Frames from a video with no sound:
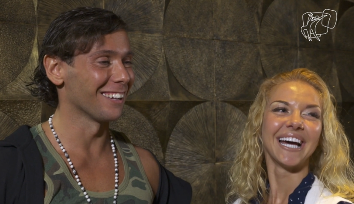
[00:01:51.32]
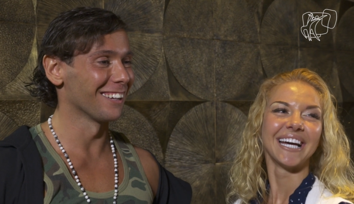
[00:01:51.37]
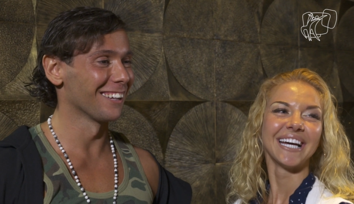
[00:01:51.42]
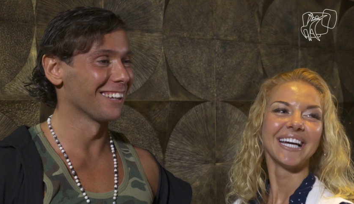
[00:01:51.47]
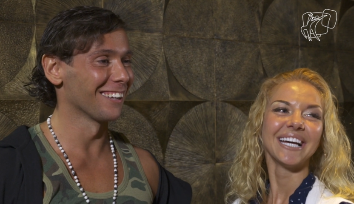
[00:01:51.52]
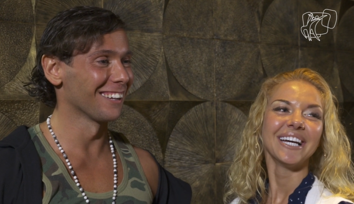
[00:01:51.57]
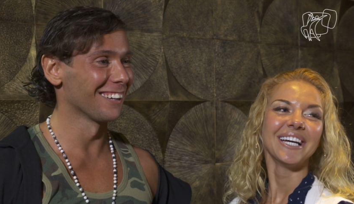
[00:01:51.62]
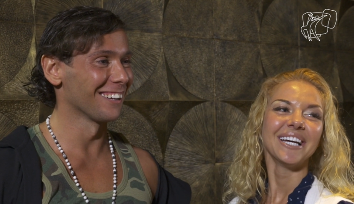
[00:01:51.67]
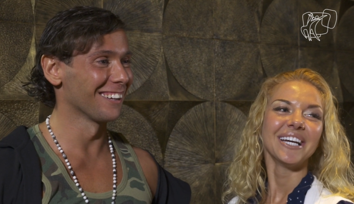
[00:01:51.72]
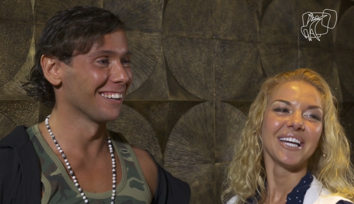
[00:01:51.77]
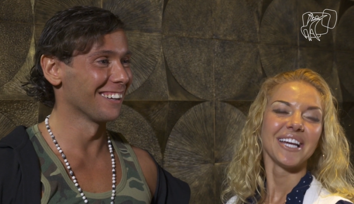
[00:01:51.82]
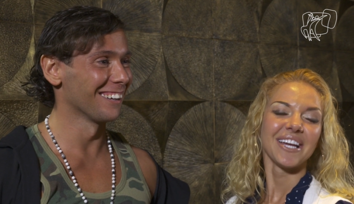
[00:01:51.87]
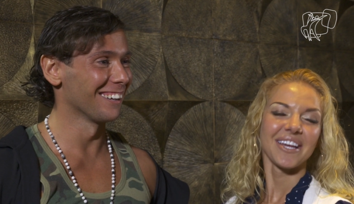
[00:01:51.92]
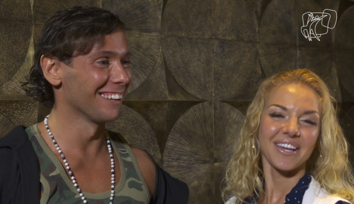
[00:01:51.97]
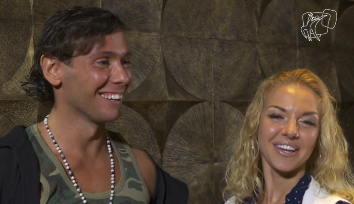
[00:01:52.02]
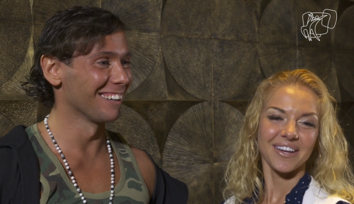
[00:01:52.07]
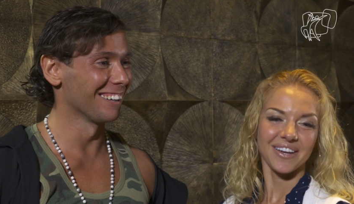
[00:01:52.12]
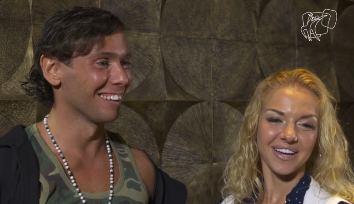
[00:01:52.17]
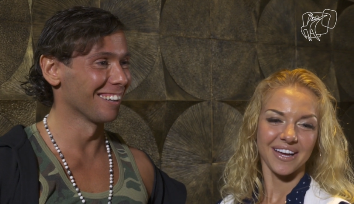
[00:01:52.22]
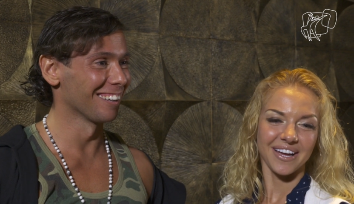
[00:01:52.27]
Speaker 1: He doesn't
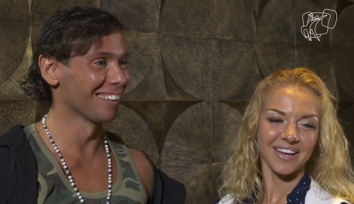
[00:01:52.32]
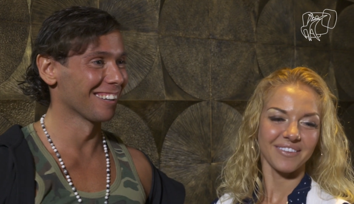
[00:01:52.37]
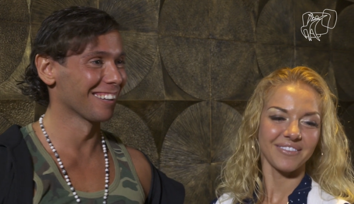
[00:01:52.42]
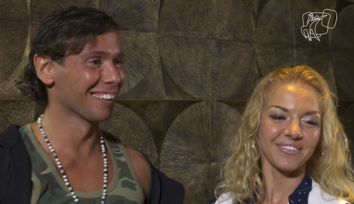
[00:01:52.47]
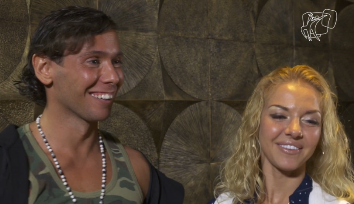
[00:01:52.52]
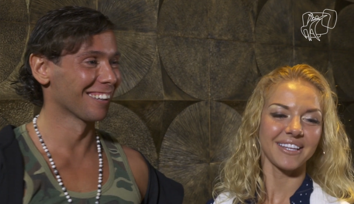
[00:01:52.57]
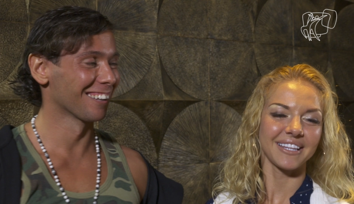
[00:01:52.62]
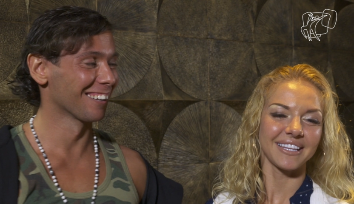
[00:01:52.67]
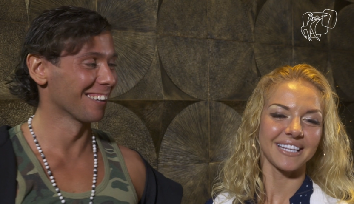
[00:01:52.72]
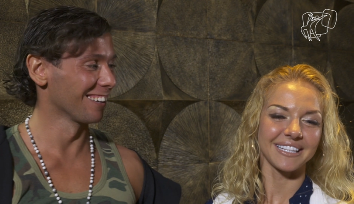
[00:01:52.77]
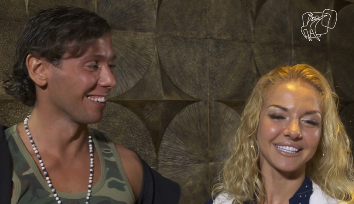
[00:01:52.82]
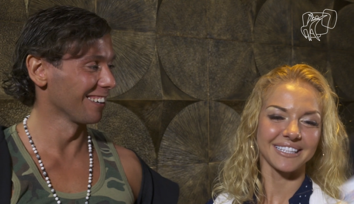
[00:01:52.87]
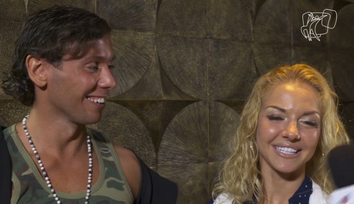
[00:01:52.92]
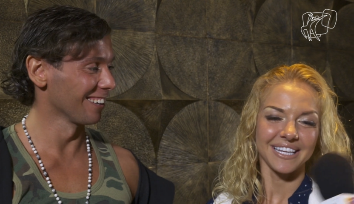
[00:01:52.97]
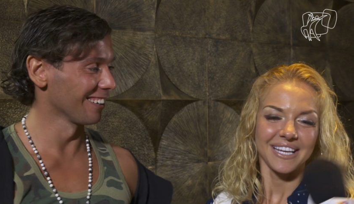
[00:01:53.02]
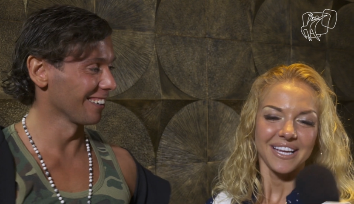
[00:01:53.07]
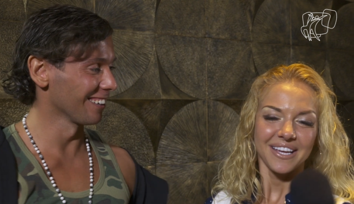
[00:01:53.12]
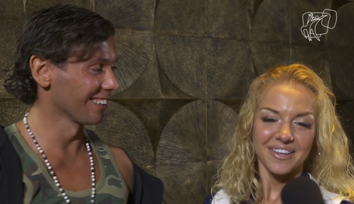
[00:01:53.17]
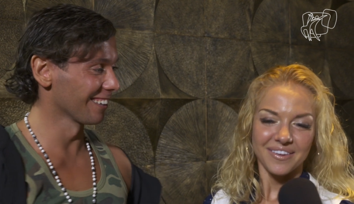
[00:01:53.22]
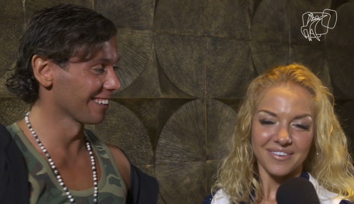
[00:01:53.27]
know.
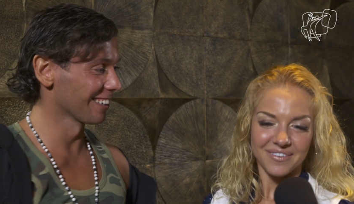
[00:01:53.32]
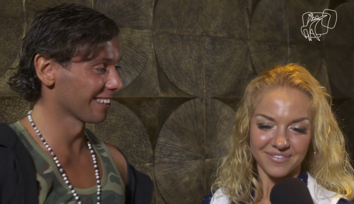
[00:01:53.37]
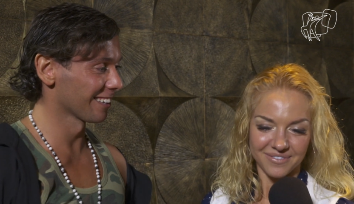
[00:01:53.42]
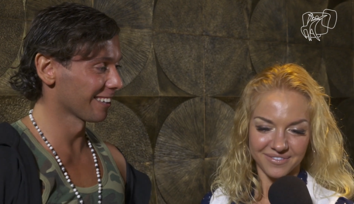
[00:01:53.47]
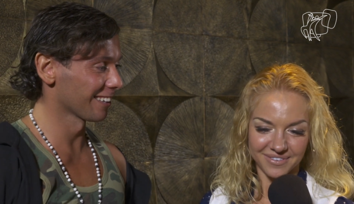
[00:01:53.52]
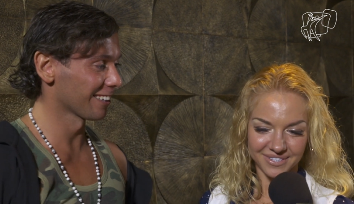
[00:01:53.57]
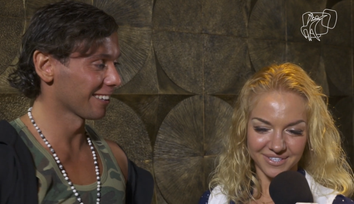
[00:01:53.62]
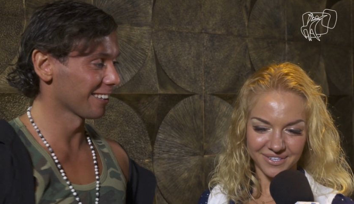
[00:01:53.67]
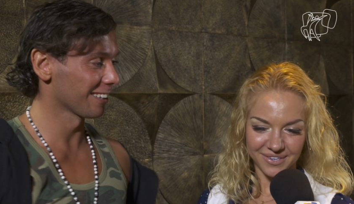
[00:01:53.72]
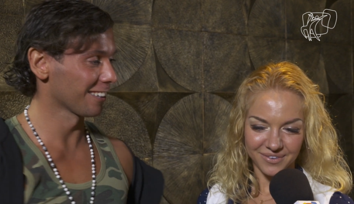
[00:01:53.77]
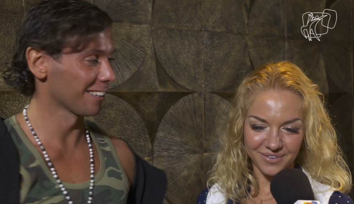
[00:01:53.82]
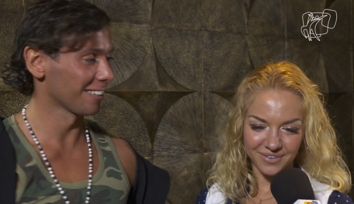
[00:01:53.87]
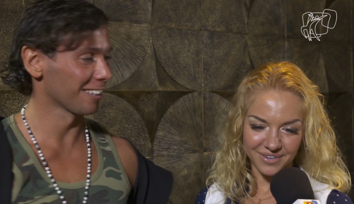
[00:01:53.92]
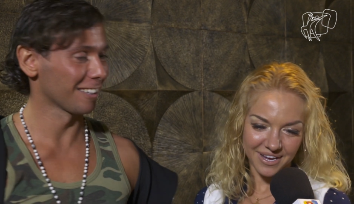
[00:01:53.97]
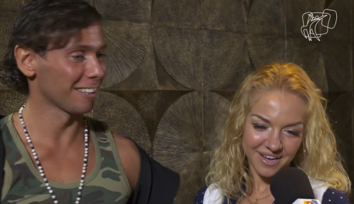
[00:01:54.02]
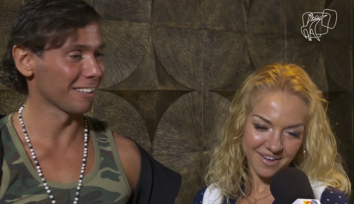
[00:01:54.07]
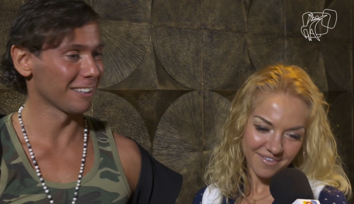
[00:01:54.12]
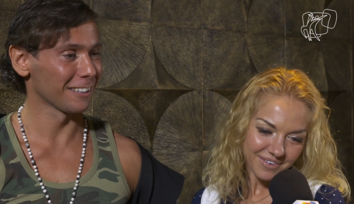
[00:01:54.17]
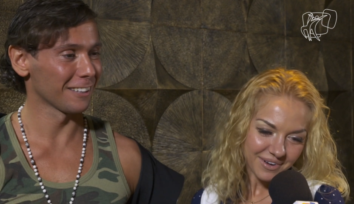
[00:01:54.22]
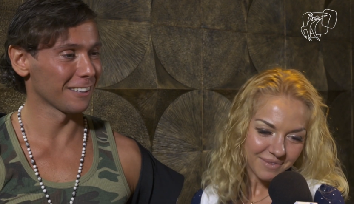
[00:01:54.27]
we know
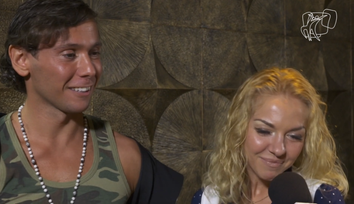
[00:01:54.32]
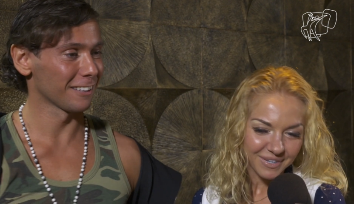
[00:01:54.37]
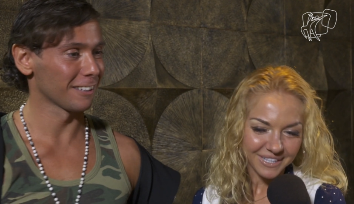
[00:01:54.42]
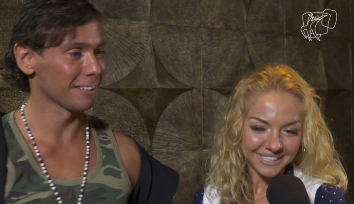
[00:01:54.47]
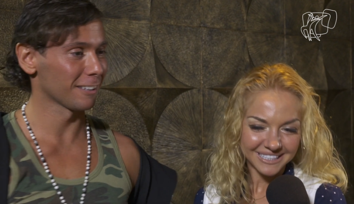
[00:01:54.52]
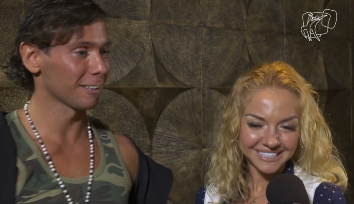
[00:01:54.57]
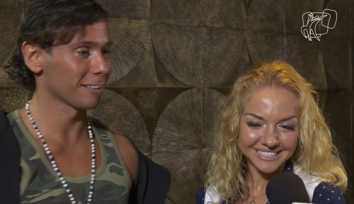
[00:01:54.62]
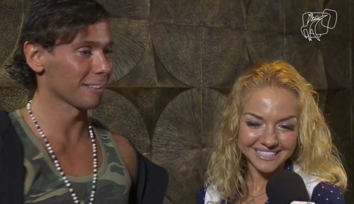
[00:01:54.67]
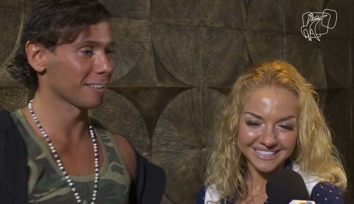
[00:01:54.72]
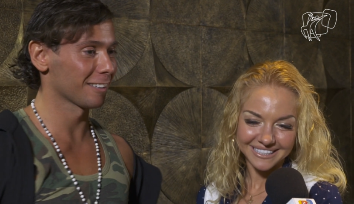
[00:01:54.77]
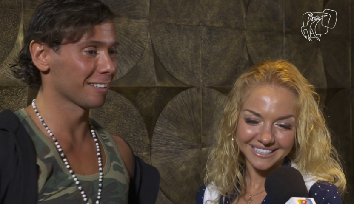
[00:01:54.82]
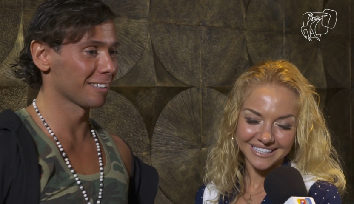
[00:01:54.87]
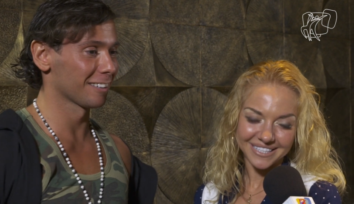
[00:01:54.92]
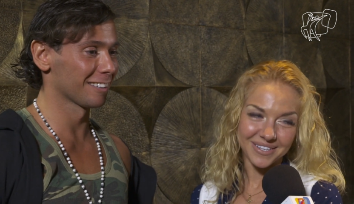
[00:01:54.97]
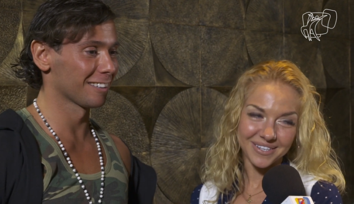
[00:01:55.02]
everybody,